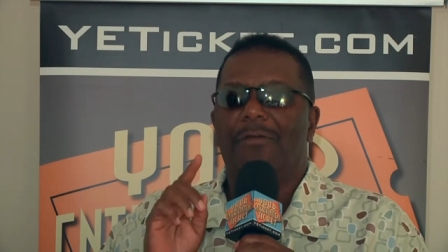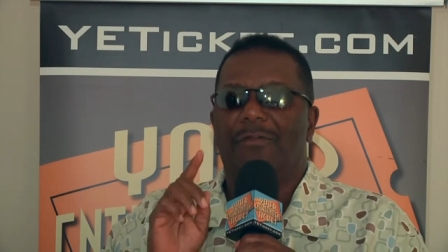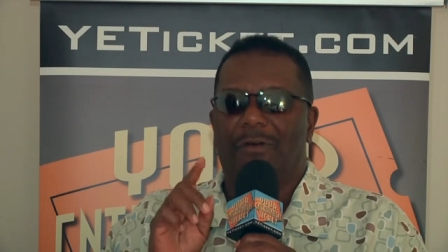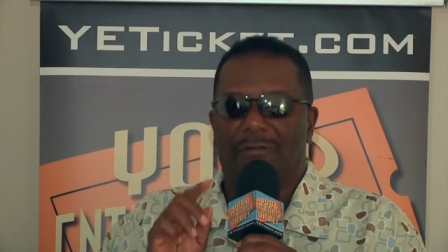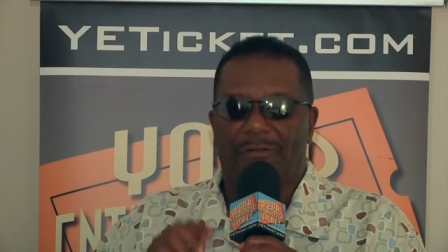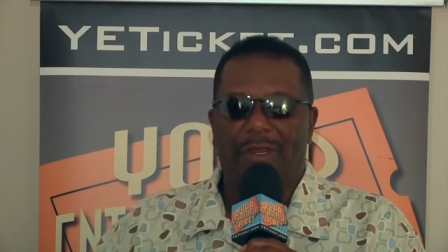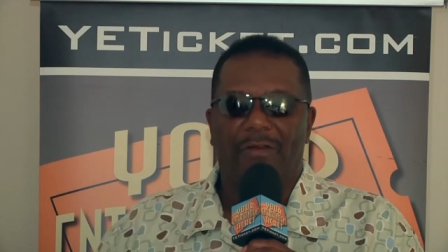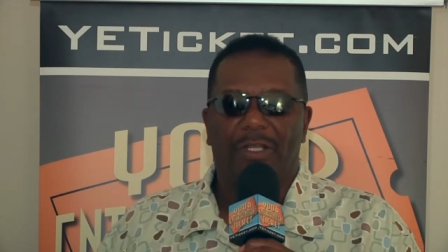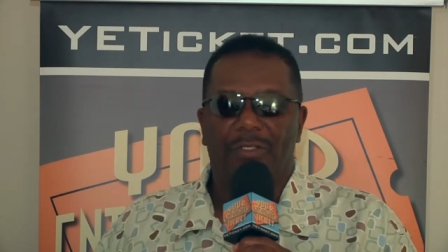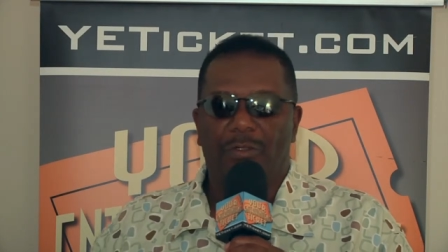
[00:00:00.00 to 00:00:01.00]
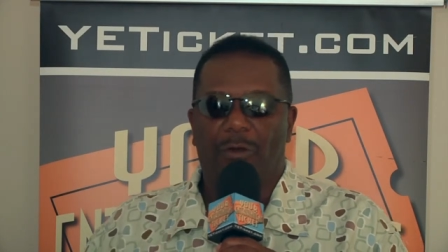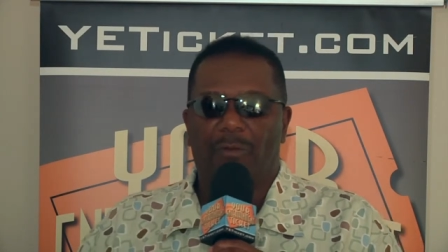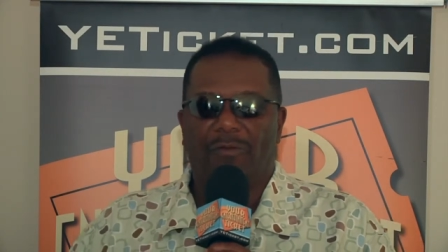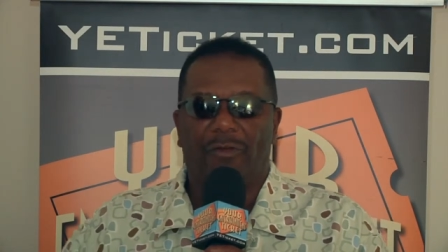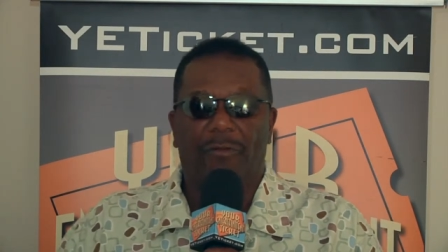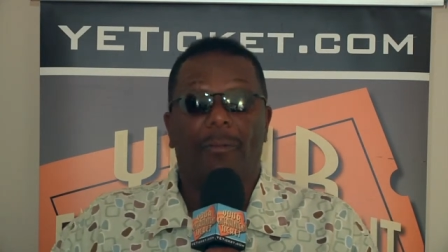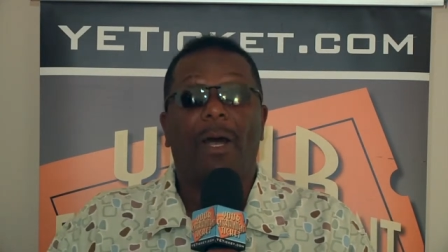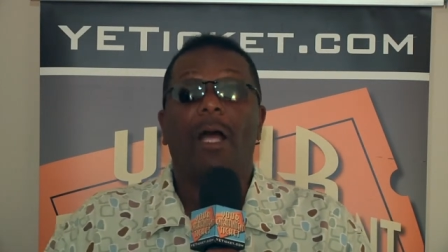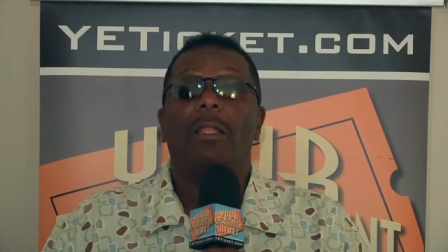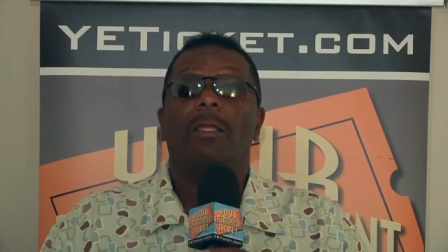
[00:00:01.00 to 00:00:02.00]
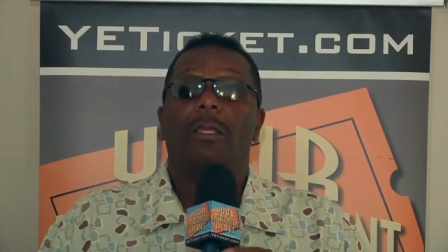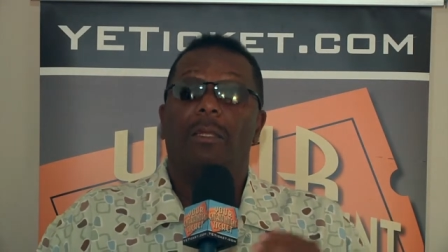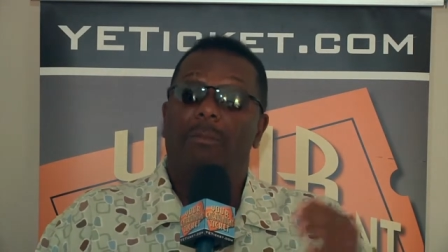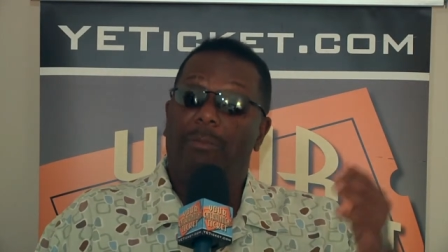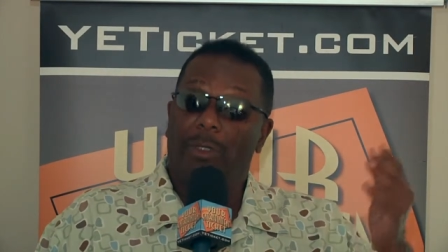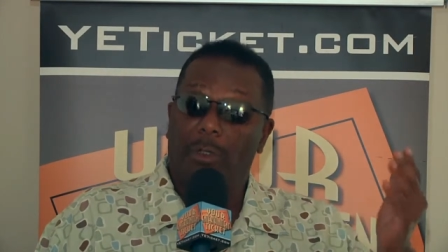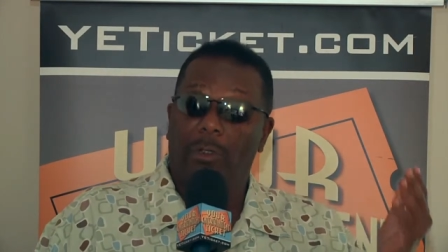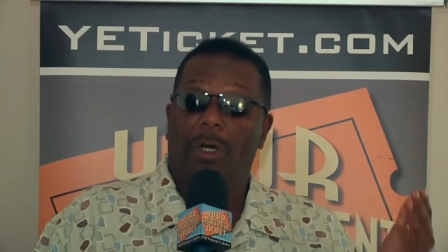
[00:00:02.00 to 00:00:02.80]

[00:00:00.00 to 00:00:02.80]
for for a very enjoyable film about Middle